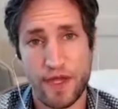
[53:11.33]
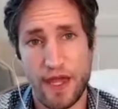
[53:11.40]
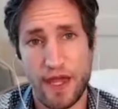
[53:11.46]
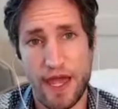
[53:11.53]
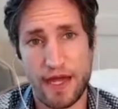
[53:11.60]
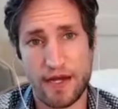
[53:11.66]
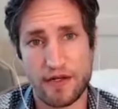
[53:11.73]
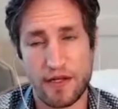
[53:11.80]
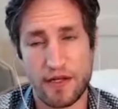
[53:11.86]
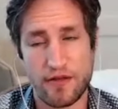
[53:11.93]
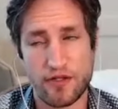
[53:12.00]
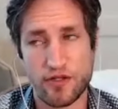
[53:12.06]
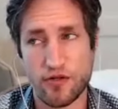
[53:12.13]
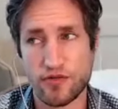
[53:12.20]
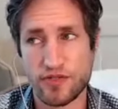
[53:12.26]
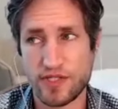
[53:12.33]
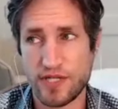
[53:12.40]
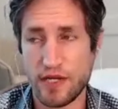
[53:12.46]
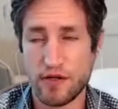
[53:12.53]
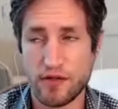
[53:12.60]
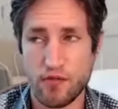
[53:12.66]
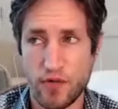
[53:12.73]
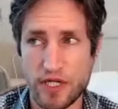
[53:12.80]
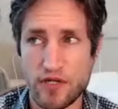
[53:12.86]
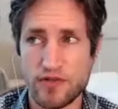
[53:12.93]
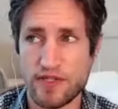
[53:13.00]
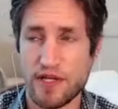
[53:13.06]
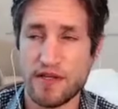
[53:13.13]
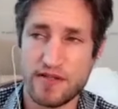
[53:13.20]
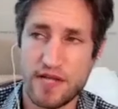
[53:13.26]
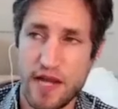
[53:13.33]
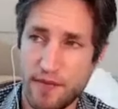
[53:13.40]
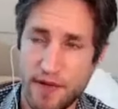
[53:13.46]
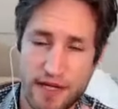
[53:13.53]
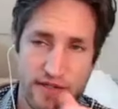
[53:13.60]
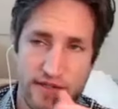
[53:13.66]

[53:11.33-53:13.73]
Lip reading: And when you see this happening,